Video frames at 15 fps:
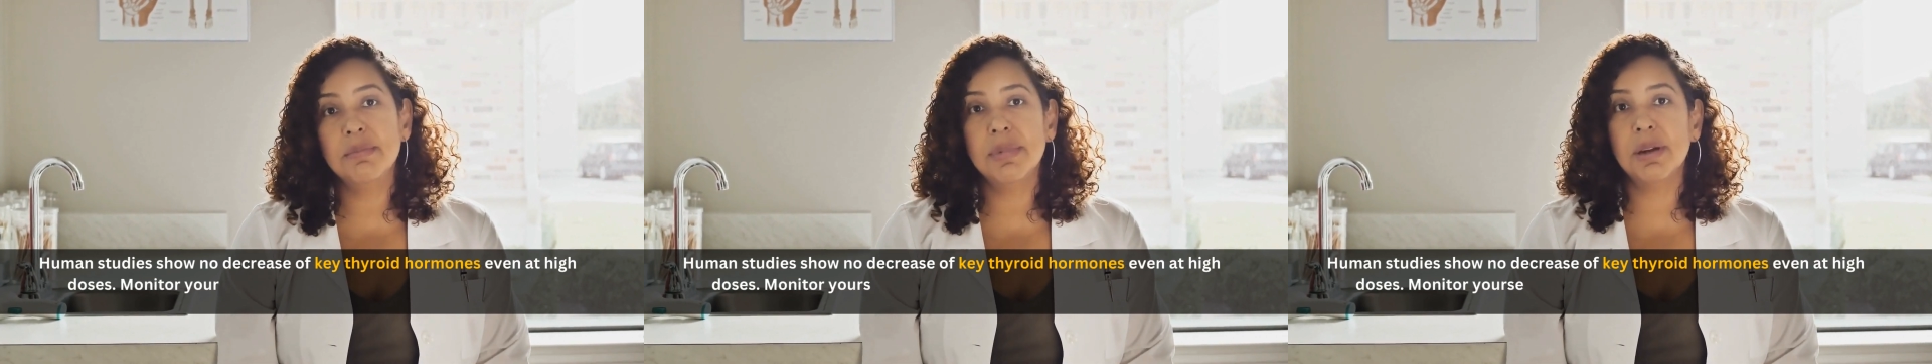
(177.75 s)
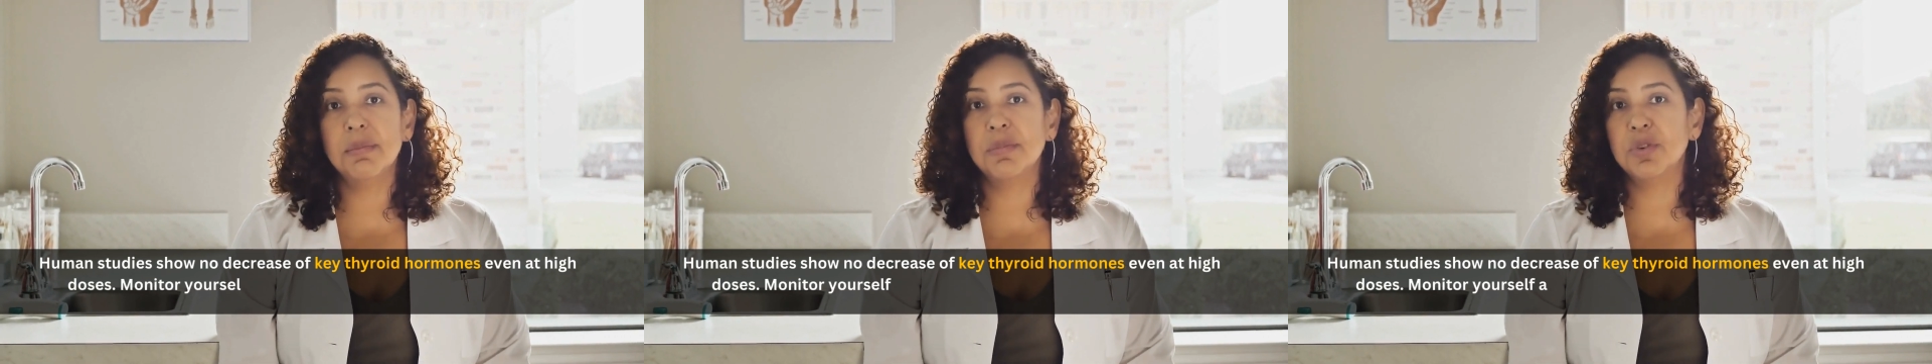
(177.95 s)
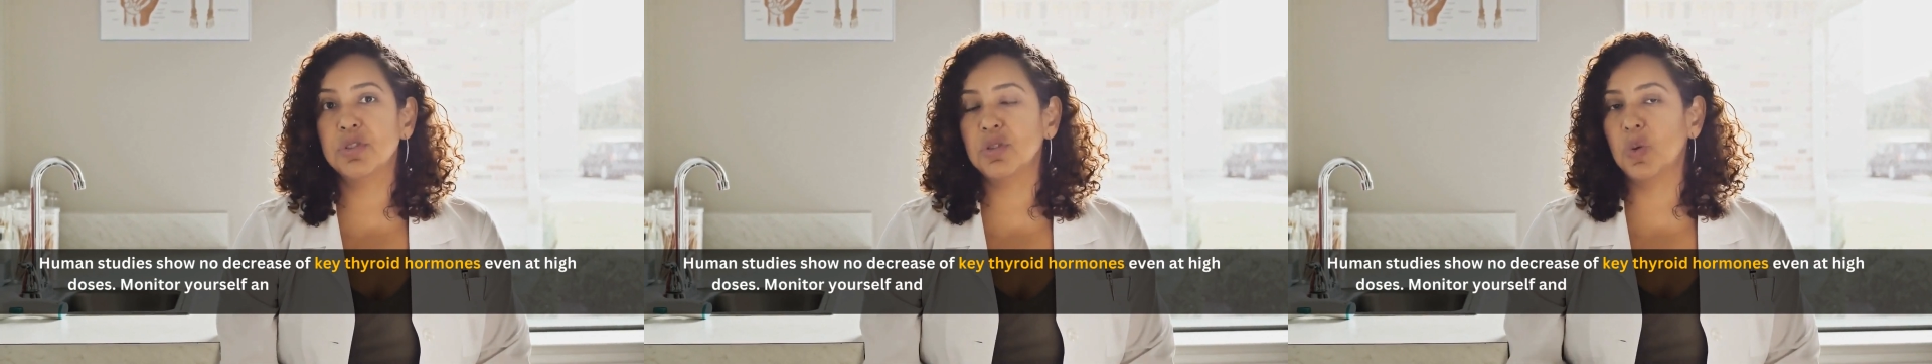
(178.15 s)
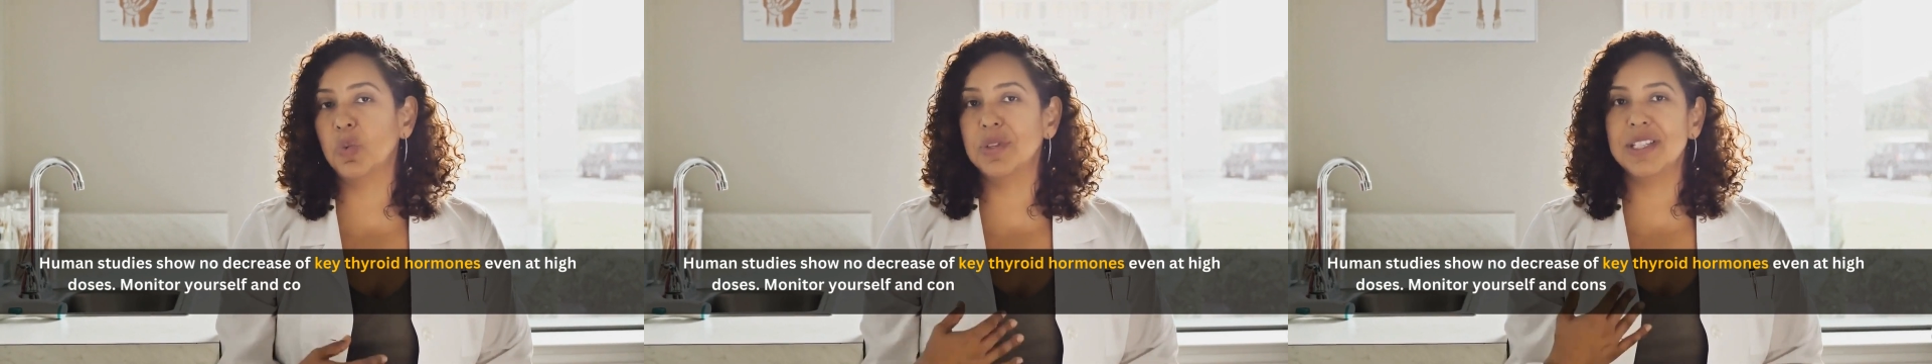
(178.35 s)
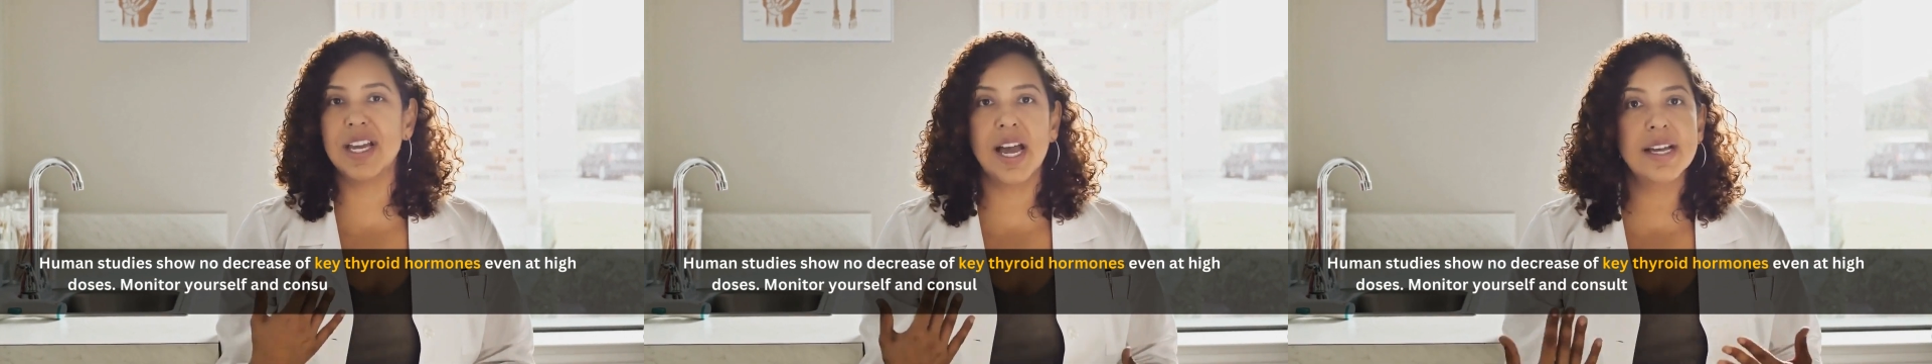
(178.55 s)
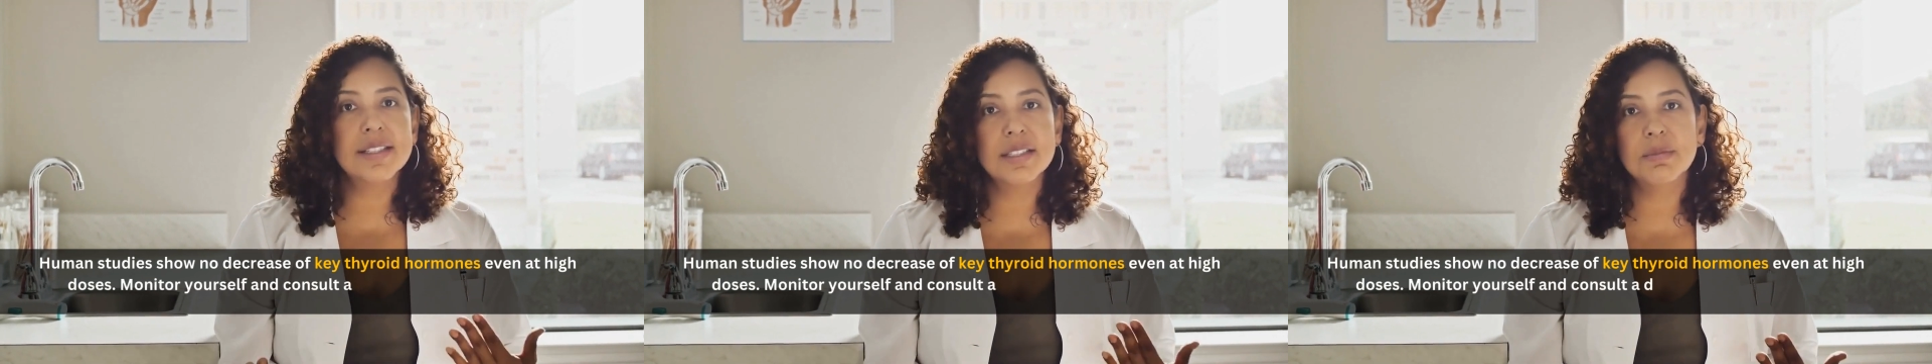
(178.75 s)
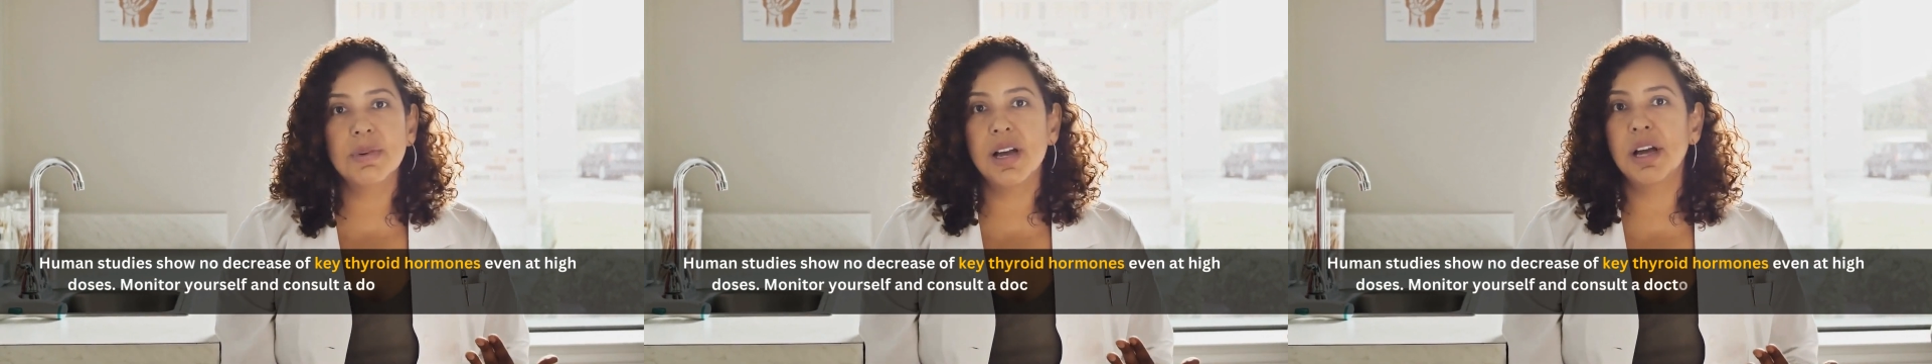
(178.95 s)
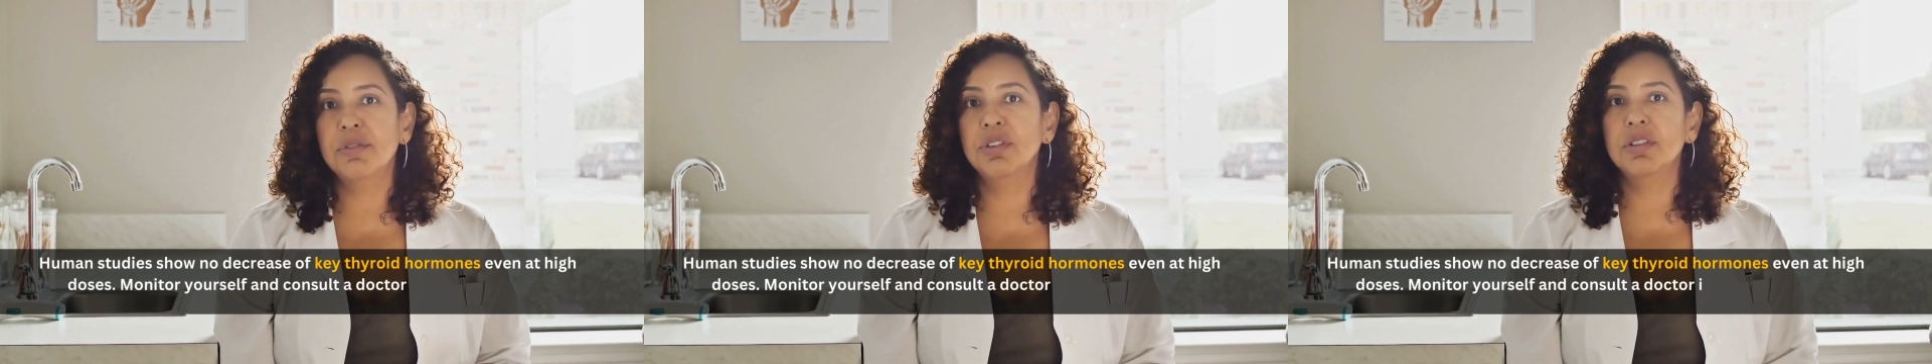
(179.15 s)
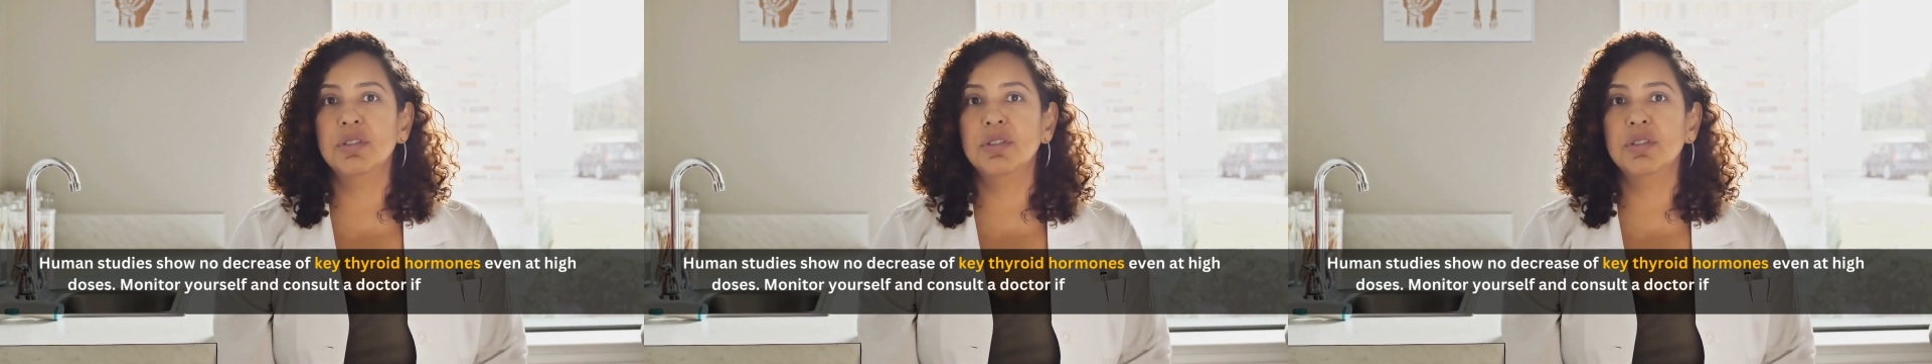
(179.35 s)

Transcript: Monitor yourself and consult a